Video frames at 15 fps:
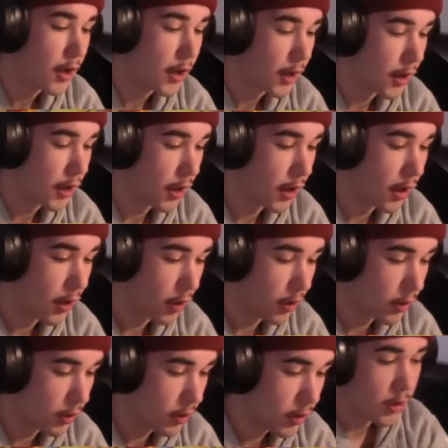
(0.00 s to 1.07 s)
Uh,
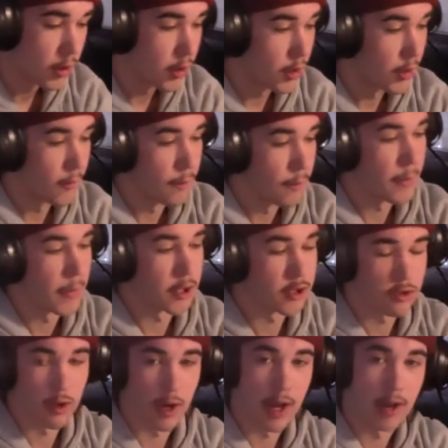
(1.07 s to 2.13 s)
I'll um, make
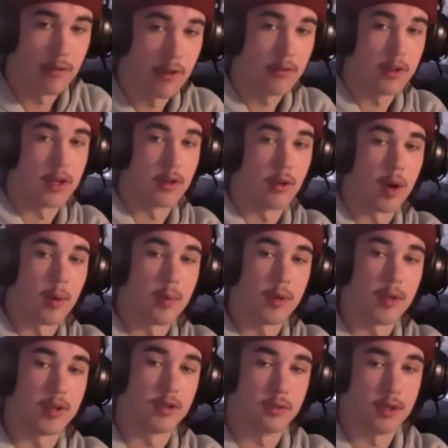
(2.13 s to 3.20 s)
sure I have that video up
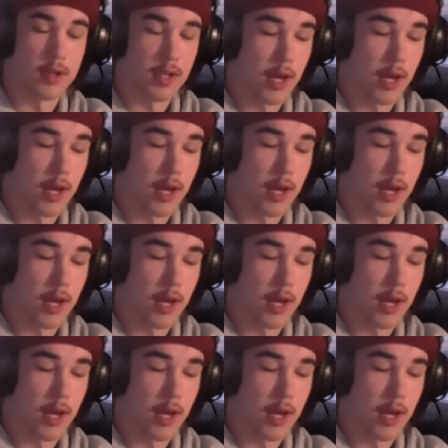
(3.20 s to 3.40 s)
as soon as it